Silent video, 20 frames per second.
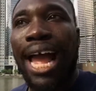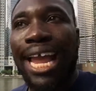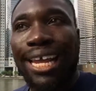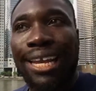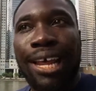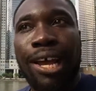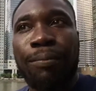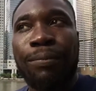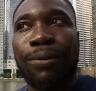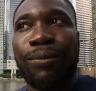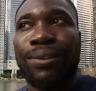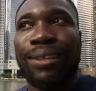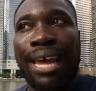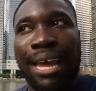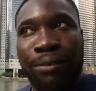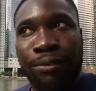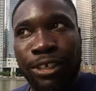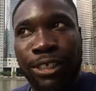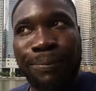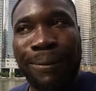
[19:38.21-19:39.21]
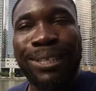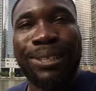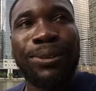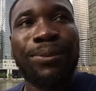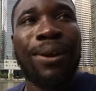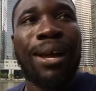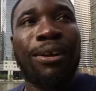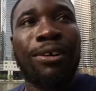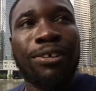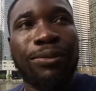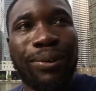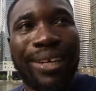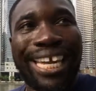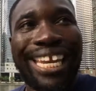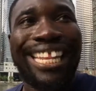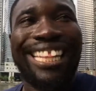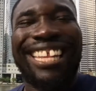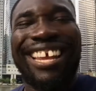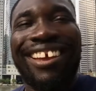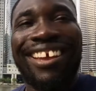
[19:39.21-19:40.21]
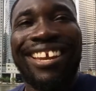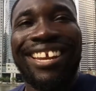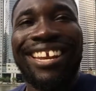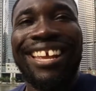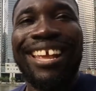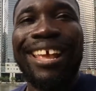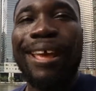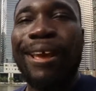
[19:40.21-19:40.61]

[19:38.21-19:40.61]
I can help you with that. We'll spend 2 hours, we'll get it done.